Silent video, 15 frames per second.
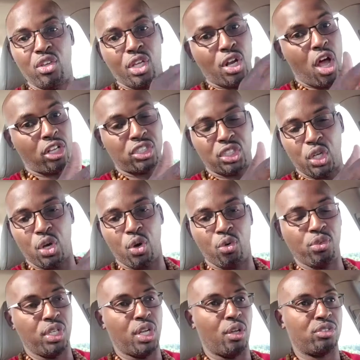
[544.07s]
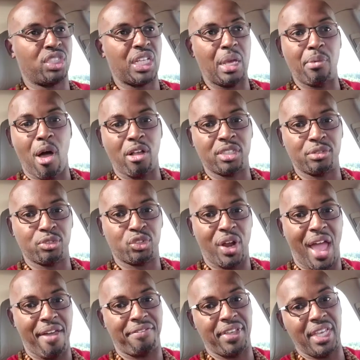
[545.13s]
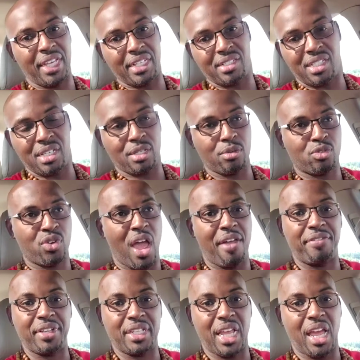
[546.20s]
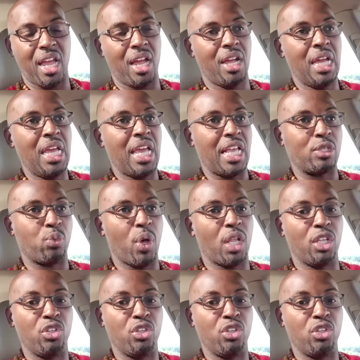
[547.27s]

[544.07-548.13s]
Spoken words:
could also, skim off some traffic and send some traffic there as well.